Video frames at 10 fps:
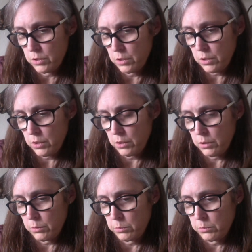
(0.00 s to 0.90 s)

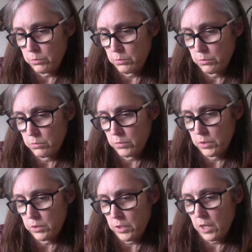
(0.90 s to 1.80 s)

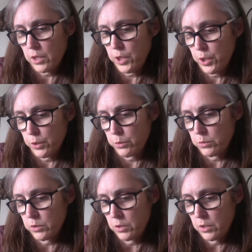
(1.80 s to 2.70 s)
Yeah, Linho.
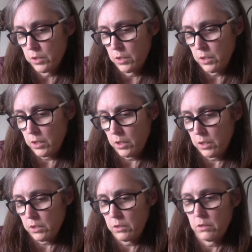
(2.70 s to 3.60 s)

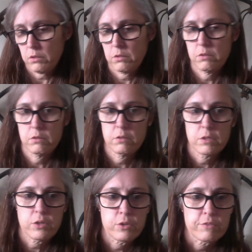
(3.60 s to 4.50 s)
And I
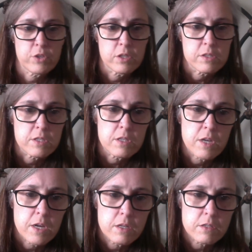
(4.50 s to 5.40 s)
don't know if you can see
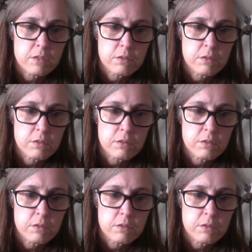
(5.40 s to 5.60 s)
that.